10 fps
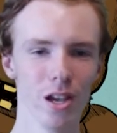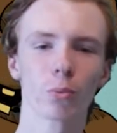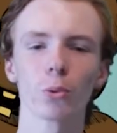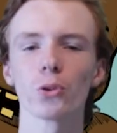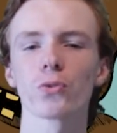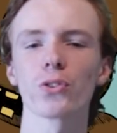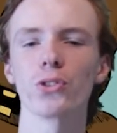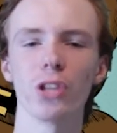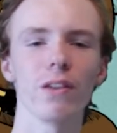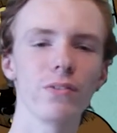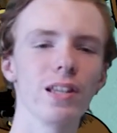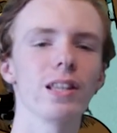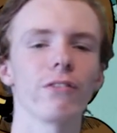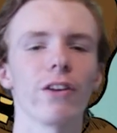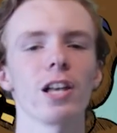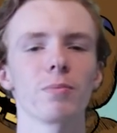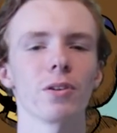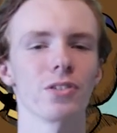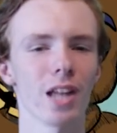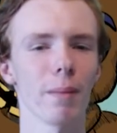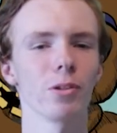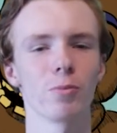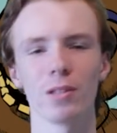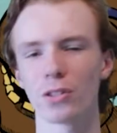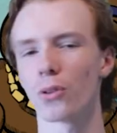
The rules for safety in the Fazbear establishments